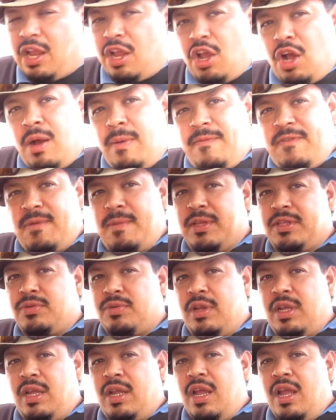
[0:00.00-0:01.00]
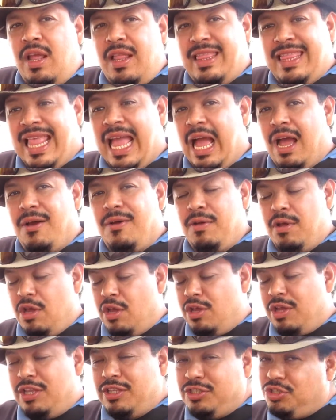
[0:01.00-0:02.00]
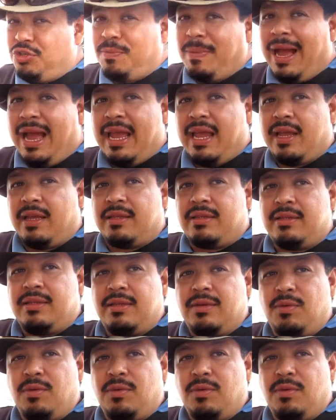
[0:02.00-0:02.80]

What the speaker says: gum from a tree. Now you buy it,